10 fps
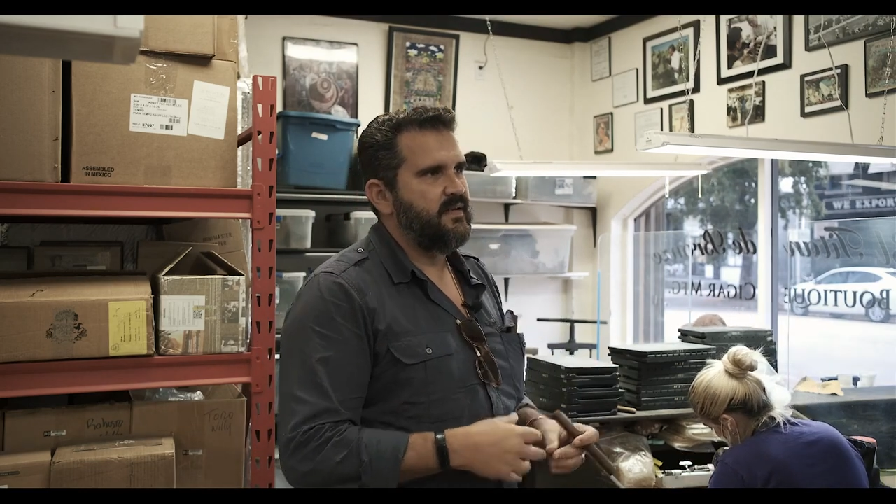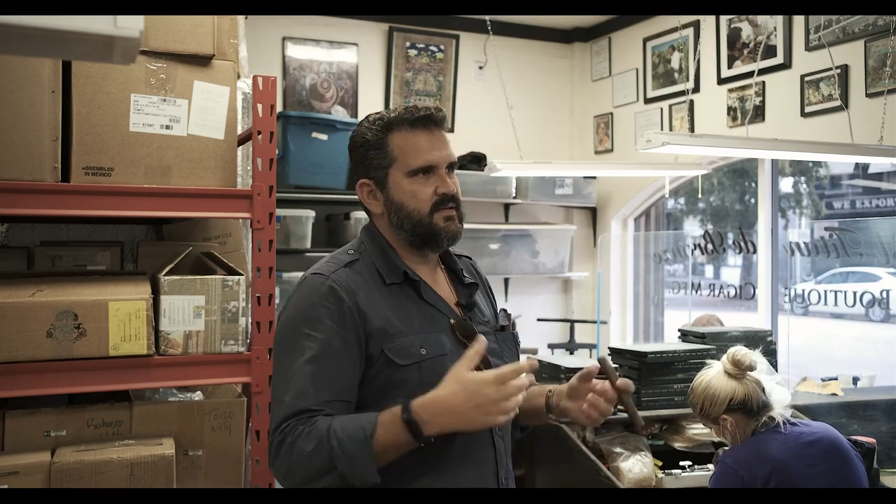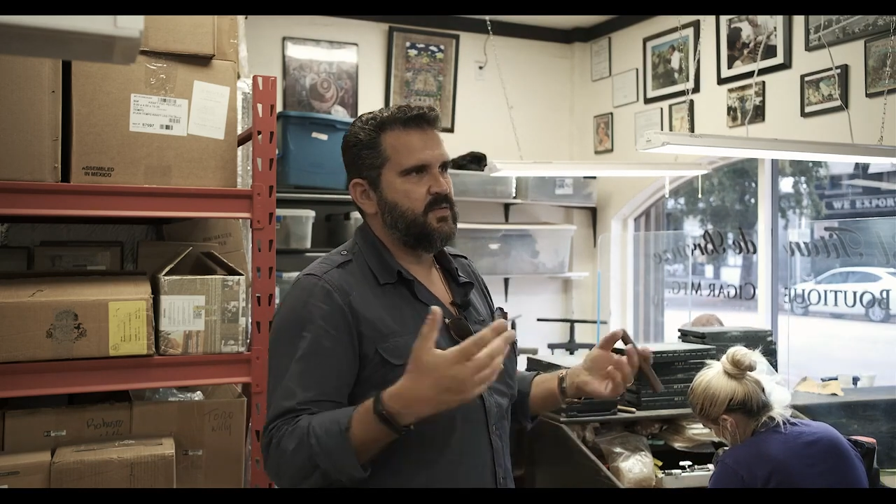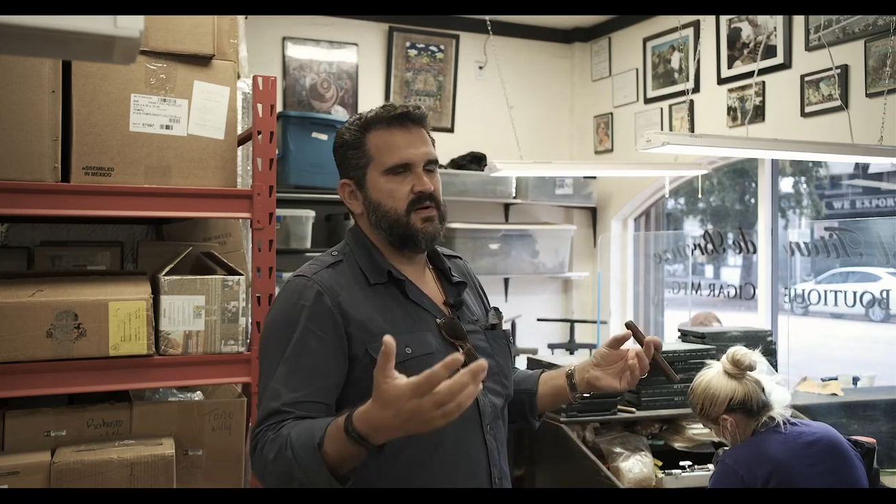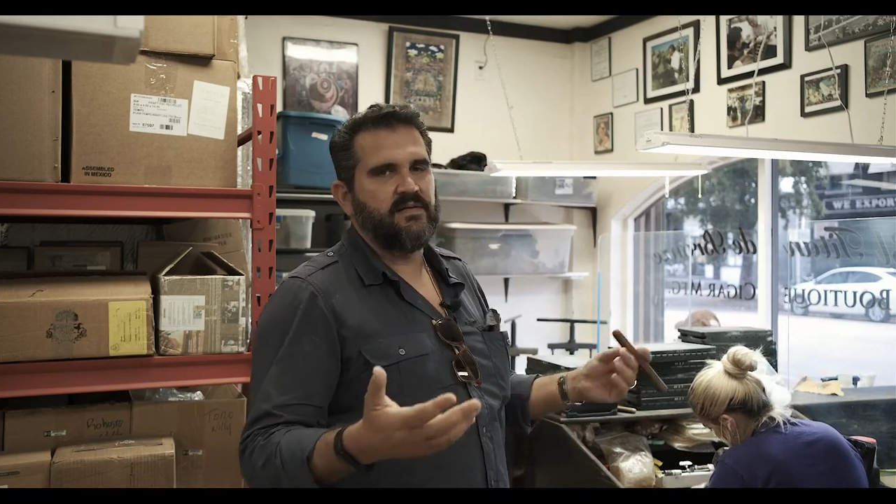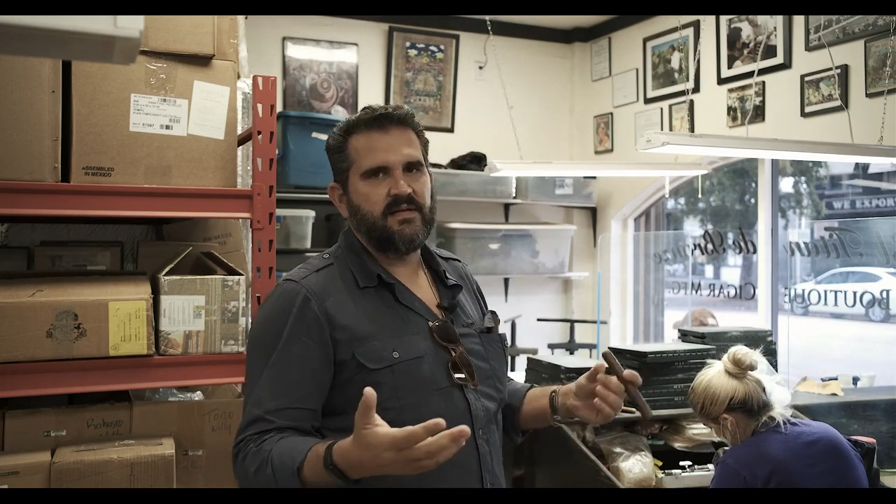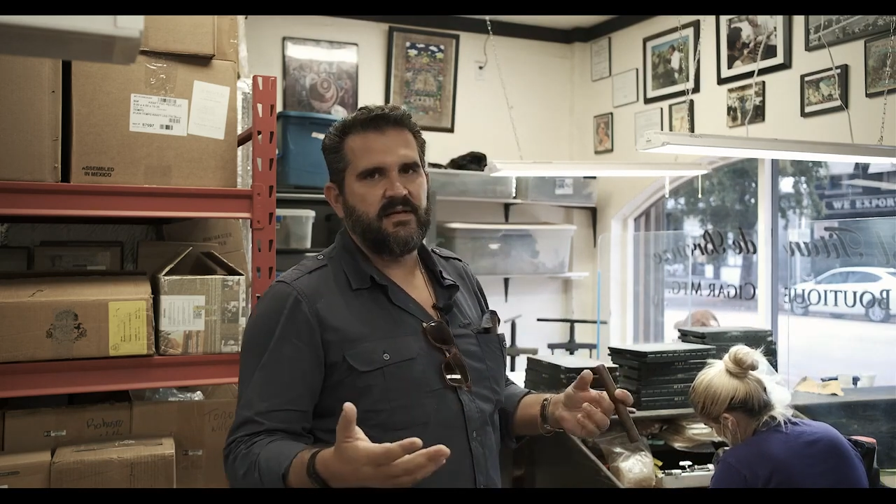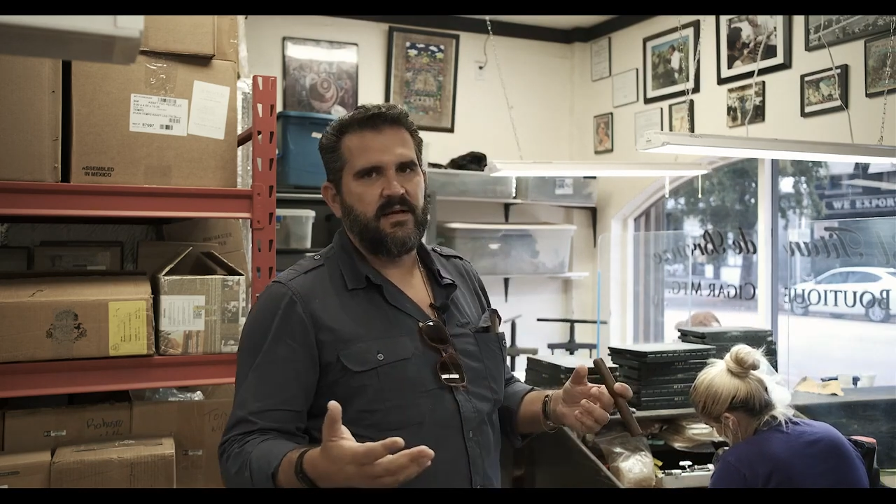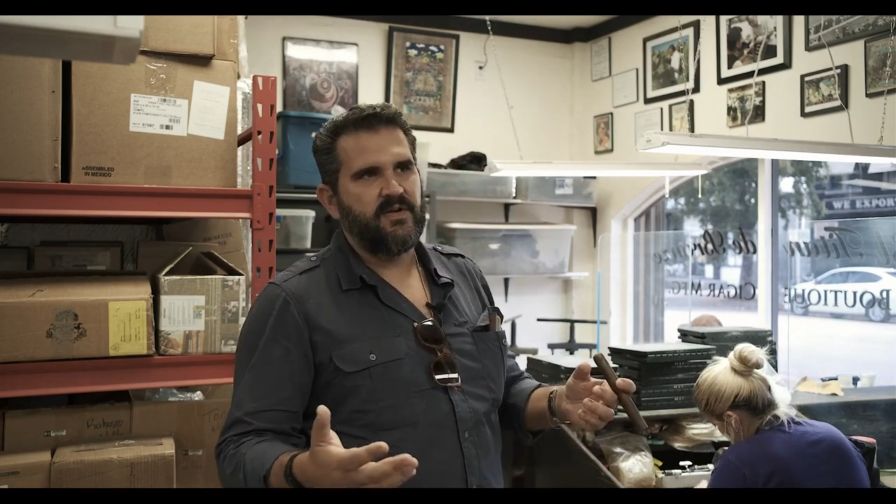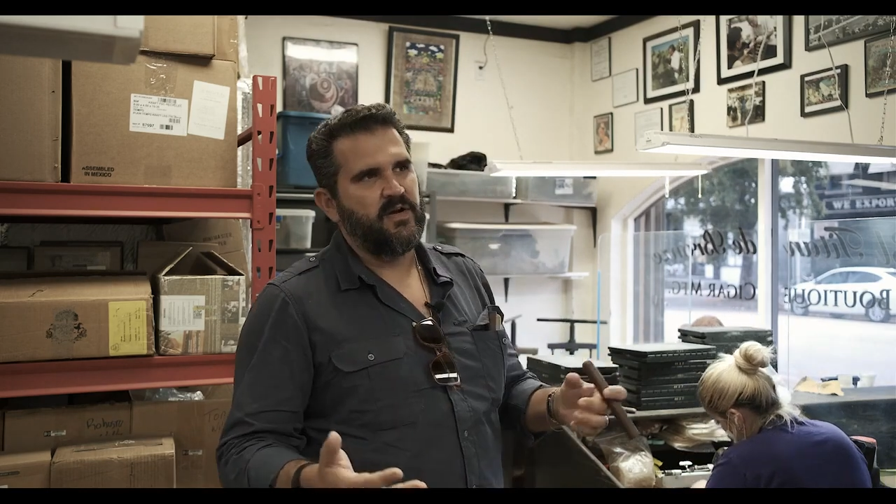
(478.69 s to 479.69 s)
Yes, we are in the
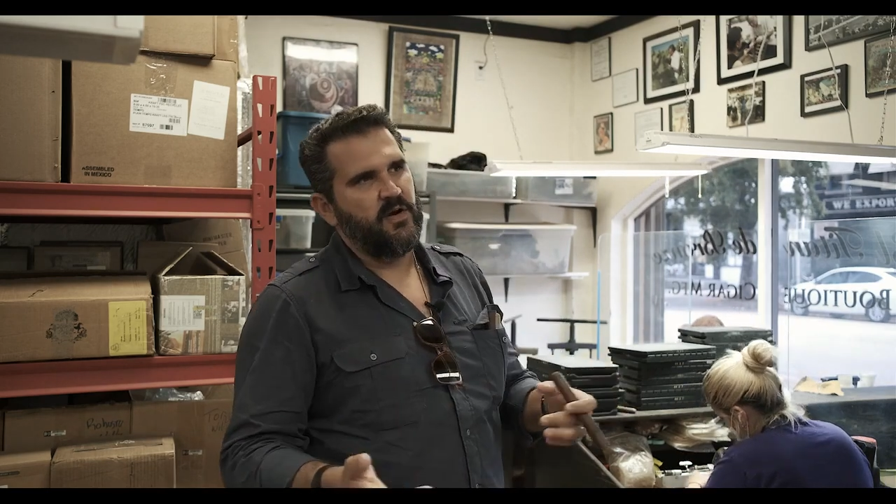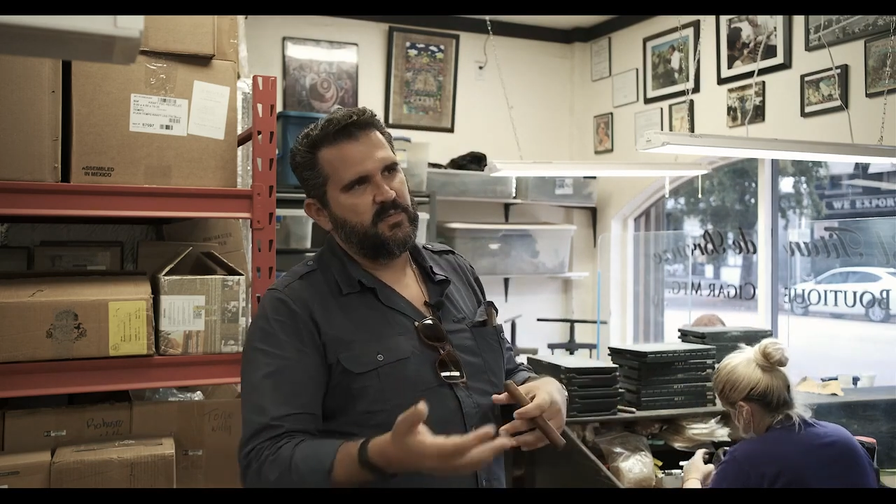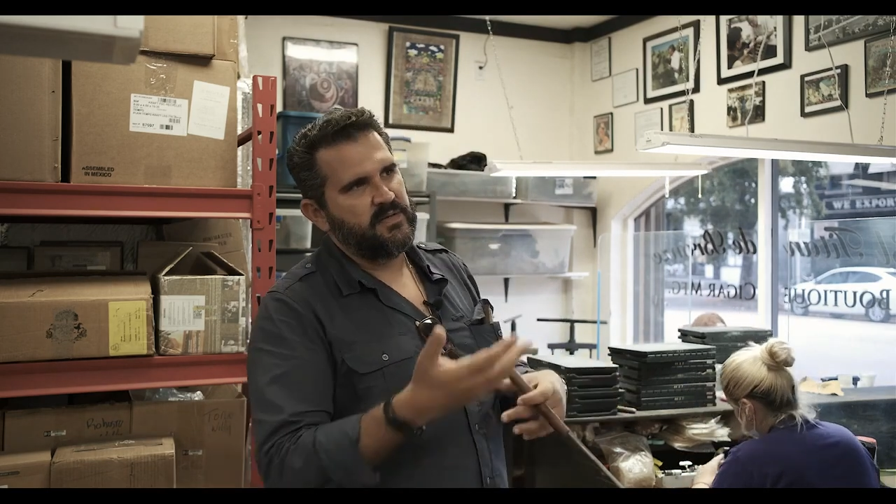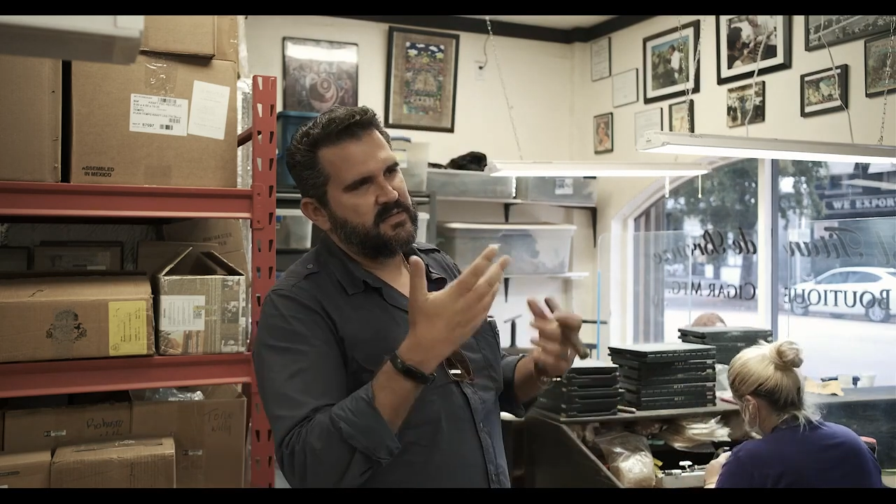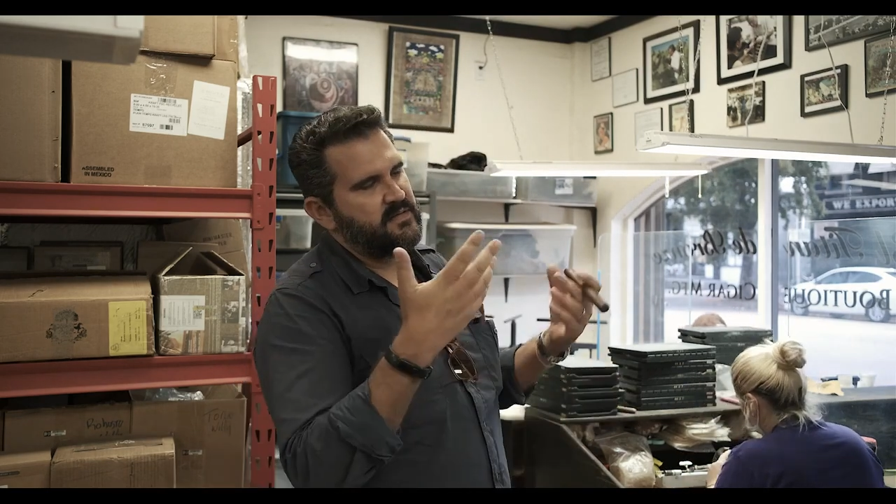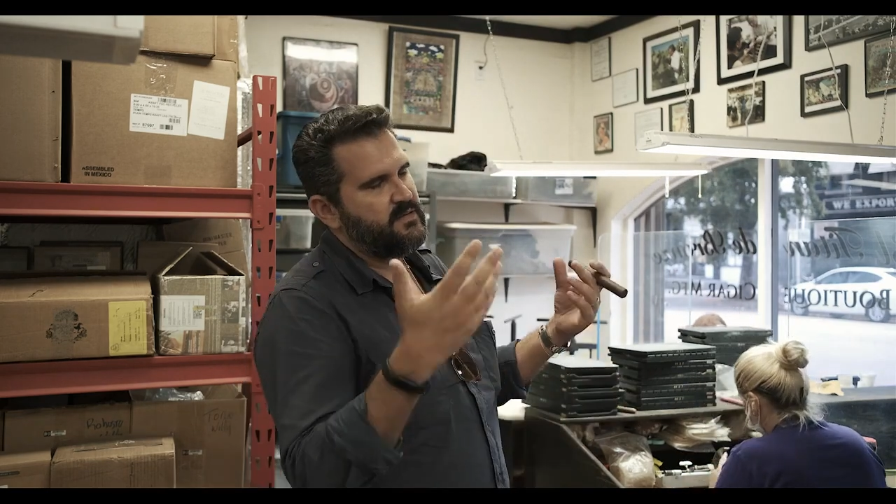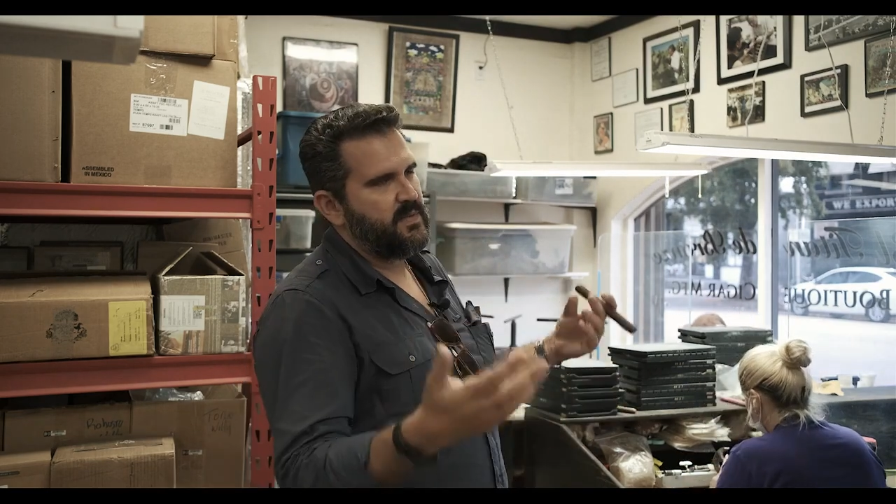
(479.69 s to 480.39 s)
time of COVID, so just